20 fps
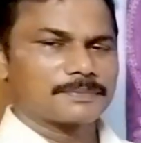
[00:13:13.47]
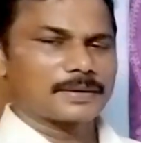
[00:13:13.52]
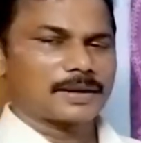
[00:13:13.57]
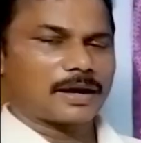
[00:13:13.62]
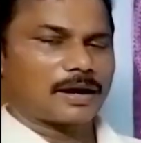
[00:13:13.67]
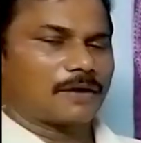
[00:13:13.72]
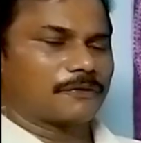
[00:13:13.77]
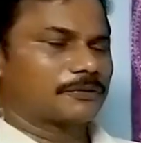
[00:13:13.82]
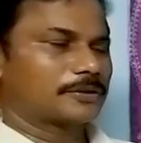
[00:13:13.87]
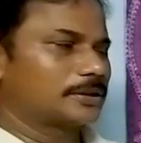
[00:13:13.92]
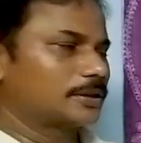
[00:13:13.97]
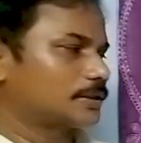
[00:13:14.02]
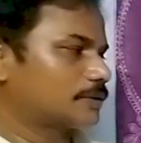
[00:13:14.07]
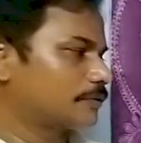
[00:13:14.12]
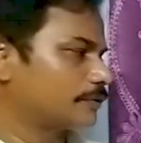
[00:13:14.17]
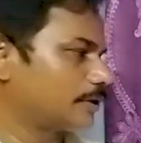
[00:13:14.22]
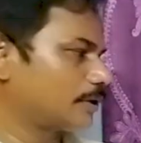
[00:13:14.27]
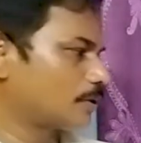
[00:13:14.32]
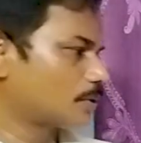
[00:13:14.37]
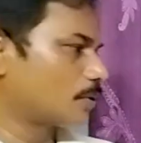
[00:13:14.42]
After that
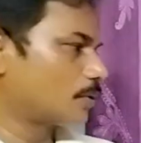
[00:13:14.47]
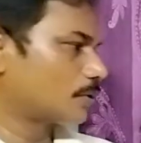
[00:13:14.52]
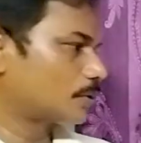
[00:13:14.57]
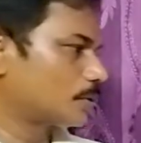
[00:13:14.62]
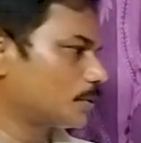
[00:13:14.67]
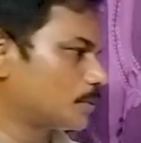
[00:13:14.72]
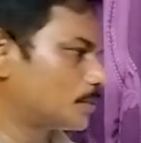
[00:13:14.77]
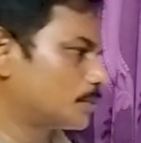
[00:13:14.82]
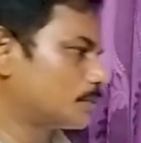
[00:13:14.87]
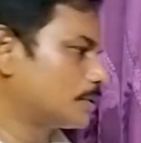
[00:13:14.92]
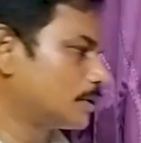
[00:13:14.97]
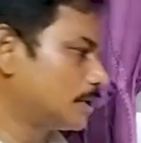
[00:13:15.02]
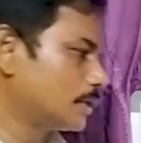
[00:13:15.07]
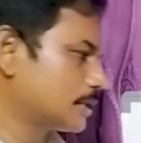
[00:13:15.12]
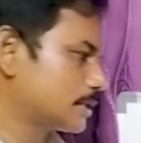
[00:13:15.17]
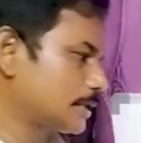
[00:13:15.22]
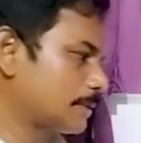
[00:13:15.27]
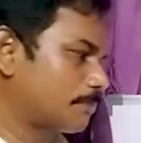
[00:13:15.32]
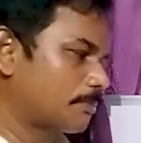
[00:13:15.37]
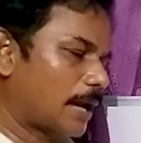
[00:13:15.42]
we will go to
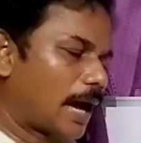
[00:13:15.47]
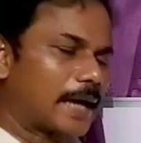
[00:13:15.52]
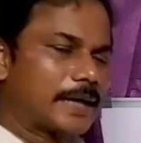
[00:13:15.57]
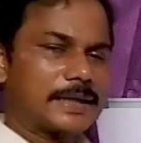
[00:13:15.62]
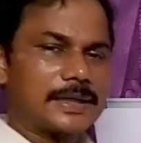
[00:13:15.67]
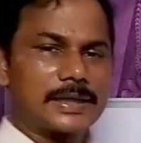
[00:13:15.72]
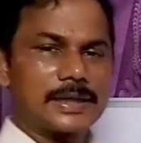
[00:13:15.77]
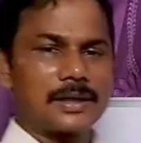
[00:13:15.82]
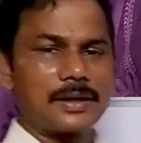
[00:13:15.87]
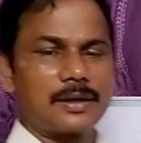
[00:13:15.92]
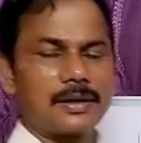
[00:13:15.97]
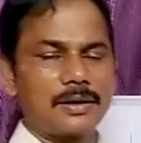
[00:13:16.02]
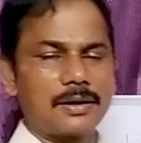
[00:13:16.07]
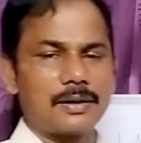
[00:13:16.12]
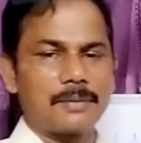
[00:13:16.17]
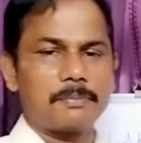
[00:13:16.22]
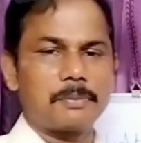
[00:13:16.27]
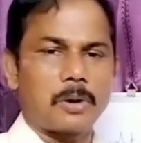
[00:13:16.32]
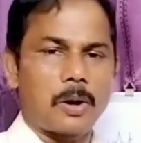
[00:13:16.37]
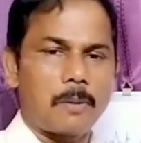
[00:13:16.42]
some practical
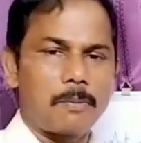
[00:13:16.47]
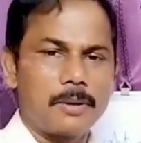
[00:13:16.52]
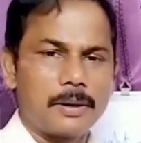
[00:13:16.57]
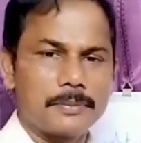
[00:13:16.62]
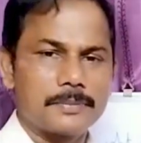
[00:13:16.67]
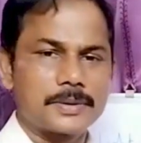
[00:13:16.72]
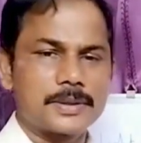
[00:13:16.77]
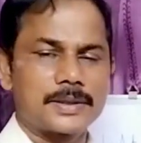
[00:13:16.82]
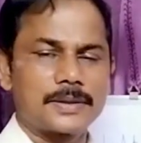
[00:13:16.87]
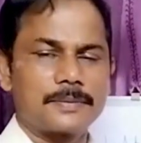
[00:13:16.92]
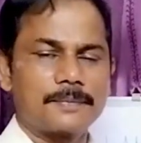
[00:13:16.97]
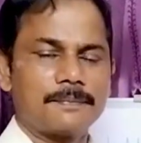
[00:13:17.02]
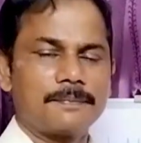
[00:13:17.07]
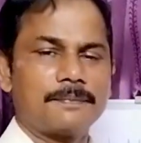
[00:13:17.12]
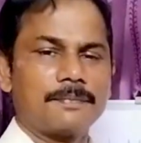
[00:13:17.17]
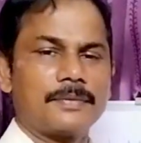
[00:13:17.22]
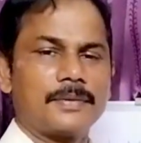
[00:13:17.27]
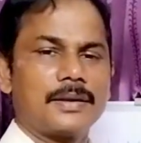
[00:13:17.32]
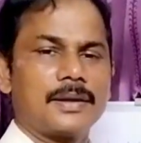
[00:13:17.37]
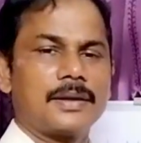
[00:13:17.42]
problems.
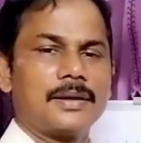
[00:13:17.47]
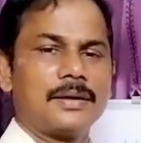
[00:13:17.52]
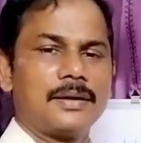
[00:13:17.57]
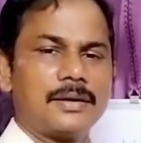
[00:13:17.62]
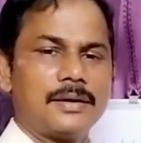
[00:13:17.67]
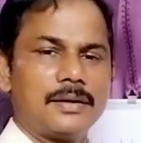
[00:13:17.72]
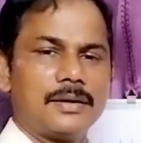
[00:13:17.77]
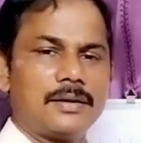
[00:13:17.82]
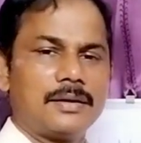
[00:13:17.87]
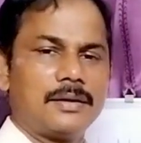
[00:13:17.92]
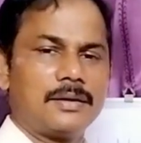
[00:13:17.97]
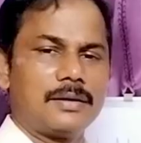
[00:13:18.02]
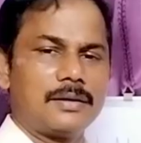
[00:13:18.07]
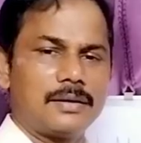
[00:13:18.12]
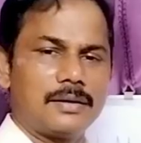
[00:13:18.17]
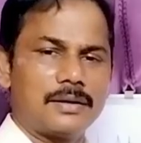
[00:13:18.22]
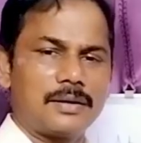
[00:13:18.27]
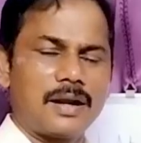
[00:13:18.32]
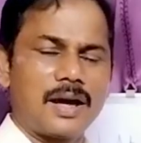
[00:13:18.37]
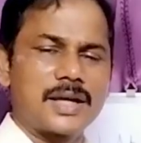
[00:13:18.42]

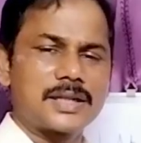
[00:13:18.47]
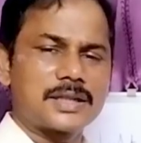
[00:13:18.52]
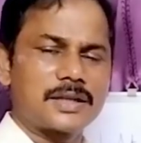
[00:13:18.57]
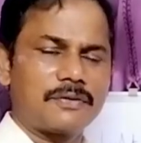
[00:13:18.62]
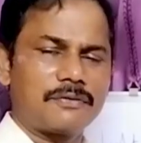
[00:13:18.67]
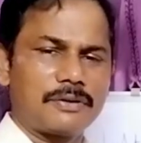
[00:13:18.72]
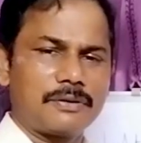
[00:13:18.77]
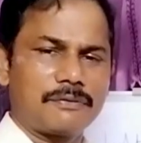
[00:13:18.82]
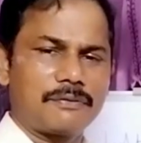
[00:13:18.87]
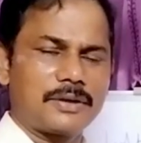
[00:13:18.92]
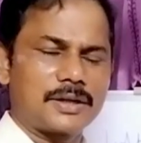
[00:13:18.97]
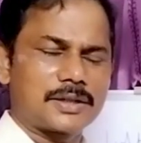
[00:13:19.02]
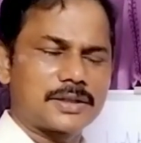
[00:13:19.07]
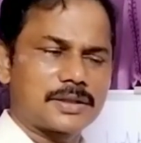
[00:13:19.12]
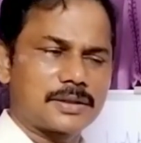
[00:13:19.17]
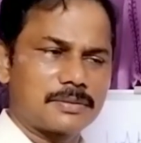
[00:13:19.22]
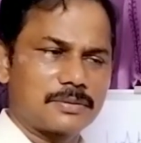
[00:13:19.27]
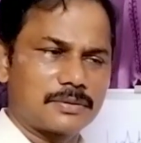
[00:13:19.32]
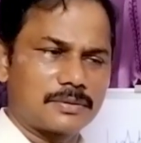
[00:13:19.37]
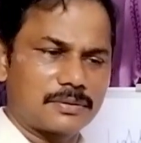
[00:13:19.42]
Laws of
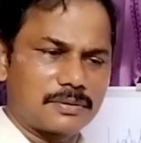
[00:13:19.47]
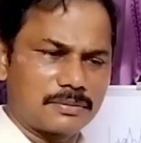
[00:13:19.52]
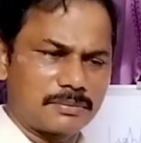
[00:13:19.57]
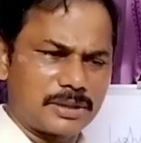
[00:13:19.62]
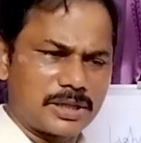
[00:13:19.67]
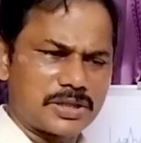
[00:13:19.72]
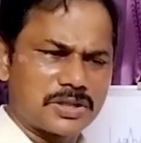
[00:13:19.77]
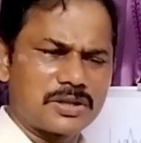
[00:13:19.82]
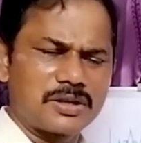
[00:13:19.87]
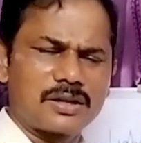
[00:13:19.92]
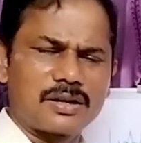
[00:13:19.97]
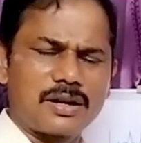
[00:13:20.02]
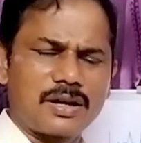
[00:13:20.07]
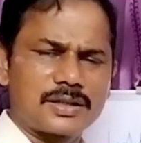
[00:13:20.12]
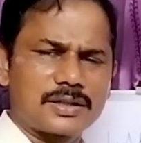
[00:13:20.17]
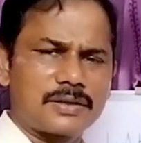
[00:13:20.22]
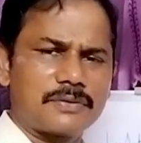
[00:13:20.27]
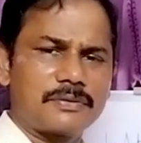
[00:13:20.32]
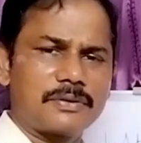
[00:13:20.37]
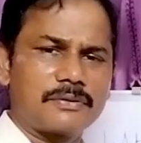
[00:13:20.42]
reflection, based on laws
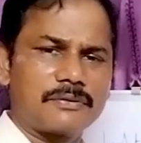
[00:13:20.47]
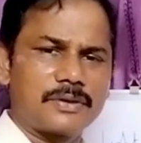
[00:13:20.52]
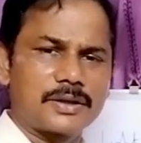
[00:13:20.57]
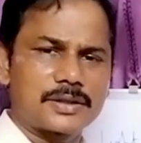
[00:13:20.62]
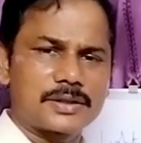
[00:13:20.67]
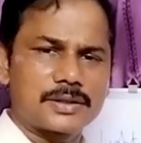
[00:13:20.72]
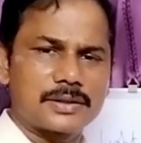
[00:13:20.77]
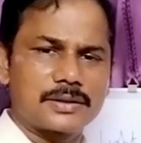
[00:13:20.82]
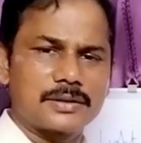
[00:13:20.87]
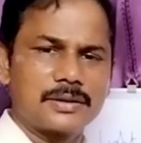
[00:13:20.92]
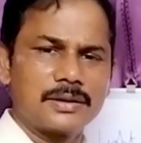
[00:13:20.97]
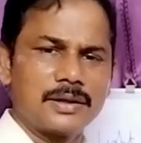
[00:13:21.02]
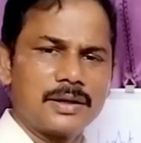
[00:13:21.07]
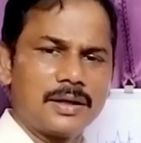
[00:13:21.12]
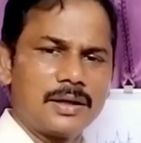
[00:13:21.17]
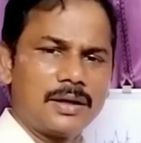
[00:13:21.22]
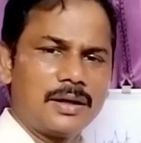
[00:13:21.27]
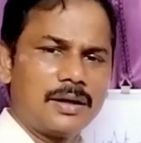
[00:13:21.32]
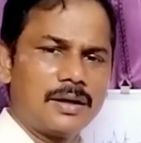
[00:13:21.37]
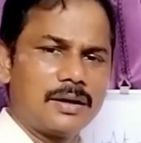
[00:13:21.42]
of reflection,
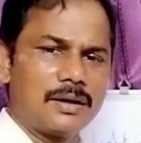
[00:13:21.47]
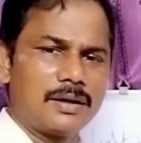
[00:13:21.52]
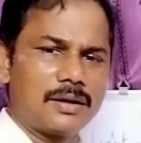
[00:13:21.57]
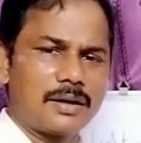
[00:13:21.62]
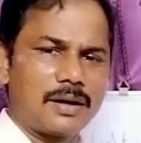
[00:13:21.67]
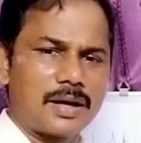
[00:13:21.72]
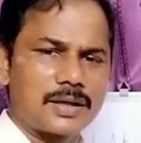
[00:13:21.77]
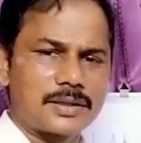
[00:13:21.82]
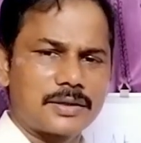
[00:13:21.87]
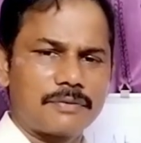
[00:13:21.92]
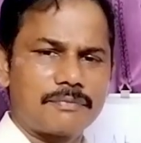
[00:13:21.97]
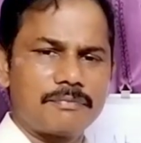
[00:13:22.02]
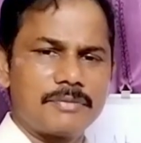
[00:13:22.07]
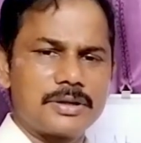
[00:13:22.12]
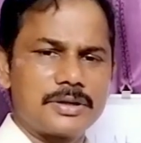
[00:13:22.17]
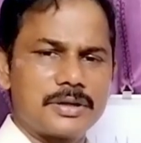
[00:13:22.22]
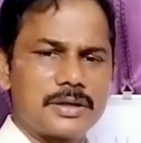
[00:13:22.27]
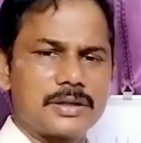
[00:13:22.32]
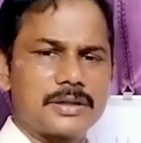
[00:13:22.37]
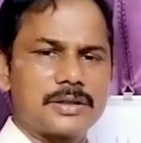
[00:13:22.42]
laws of mirror.